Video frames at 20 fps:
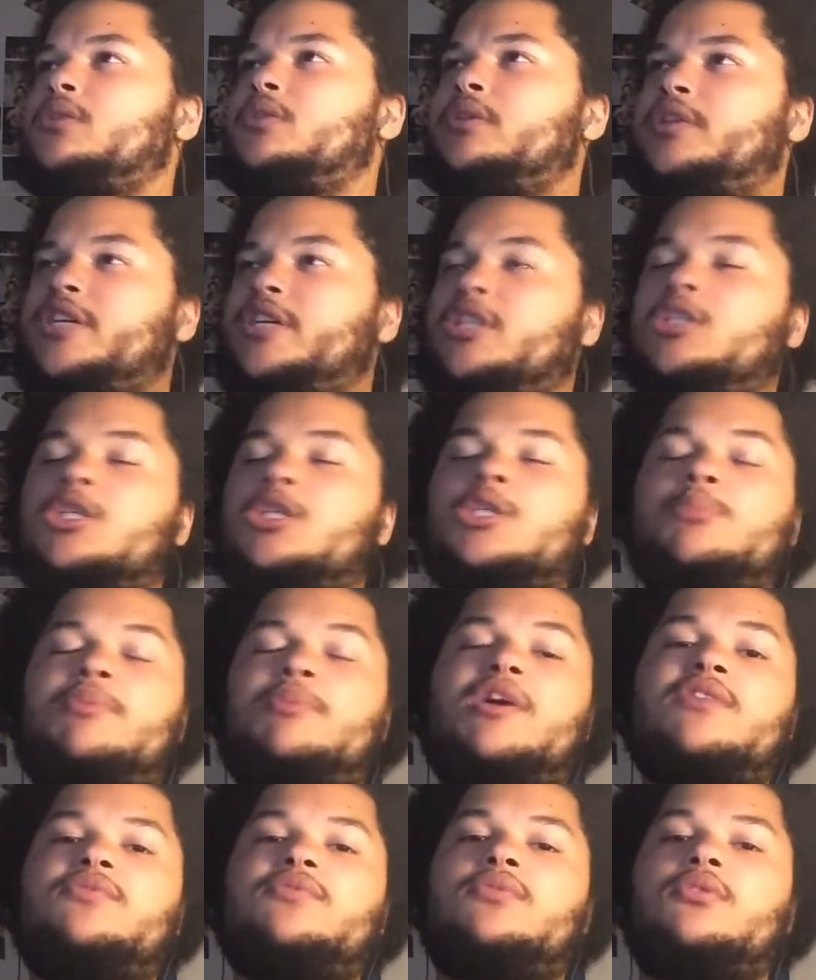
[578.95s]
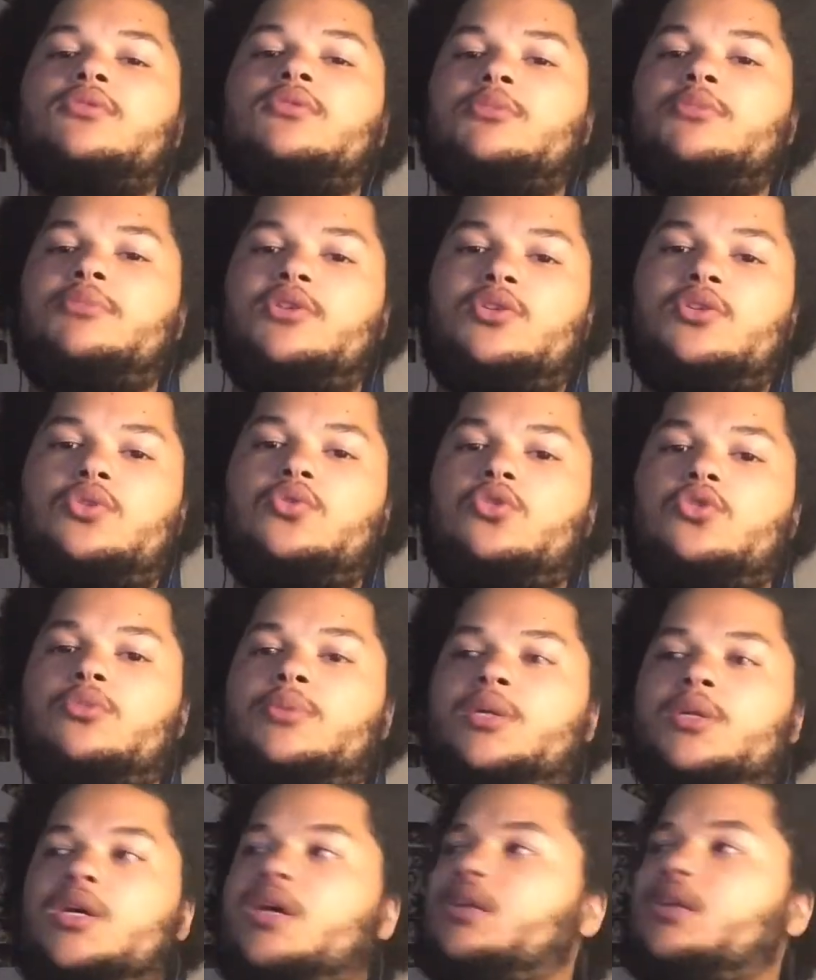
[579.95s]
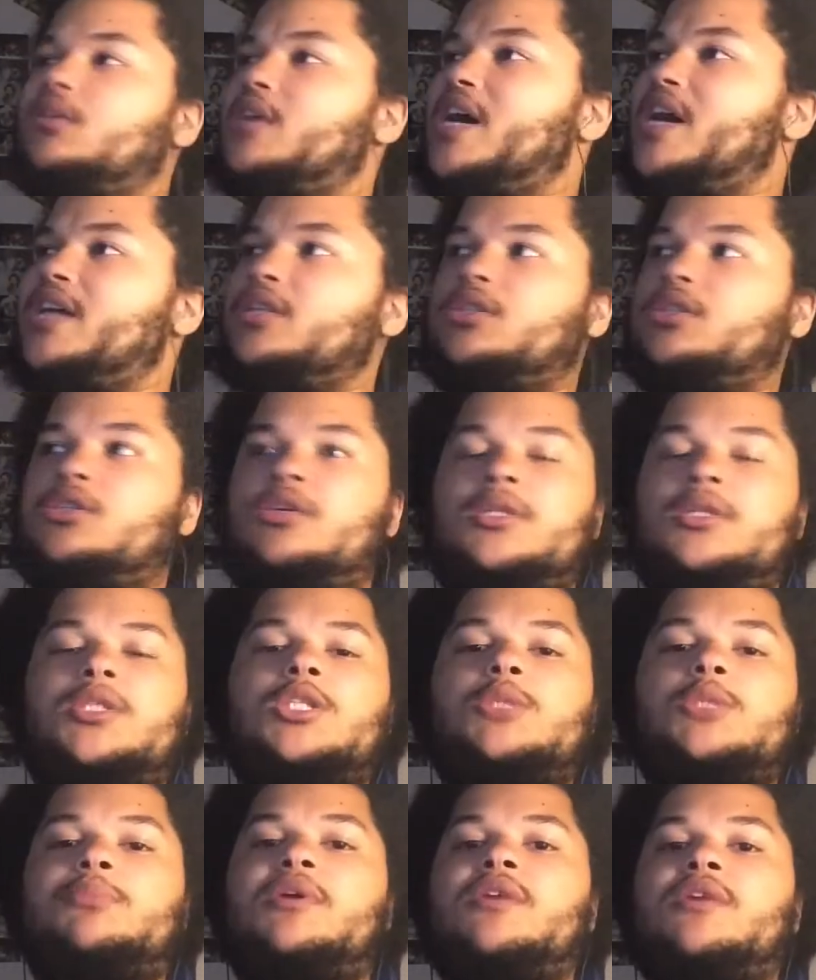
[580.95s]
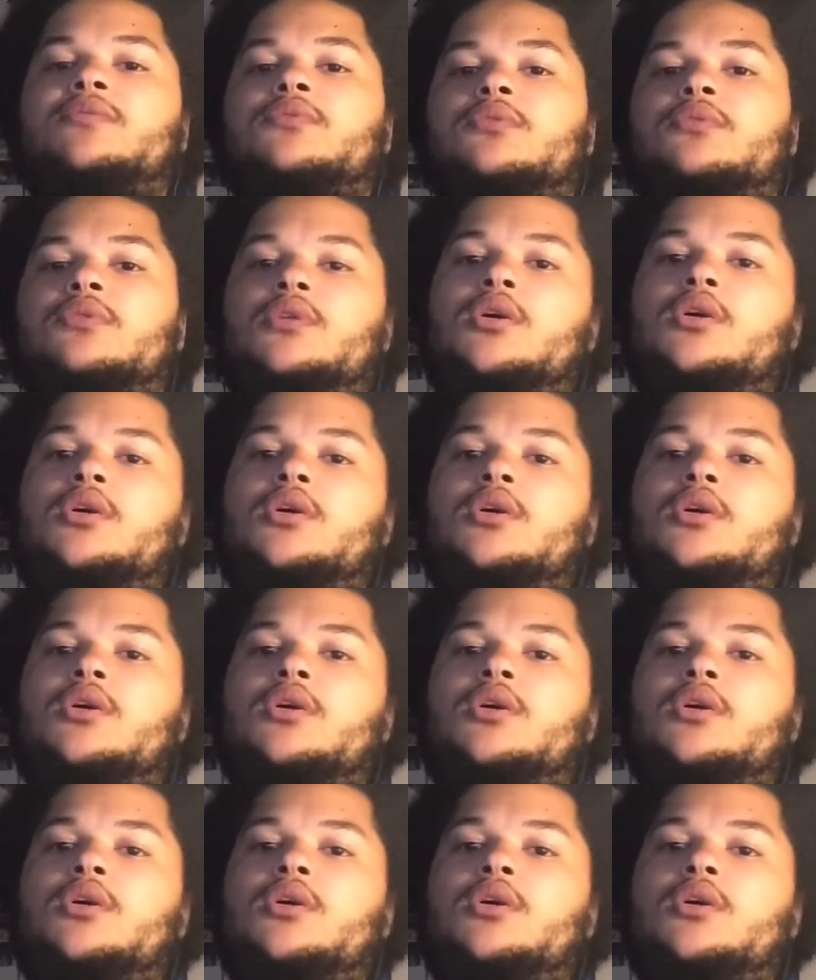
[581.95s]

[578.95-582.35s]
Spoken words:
Disrespectful to Baron Corbin. That is disrespectful.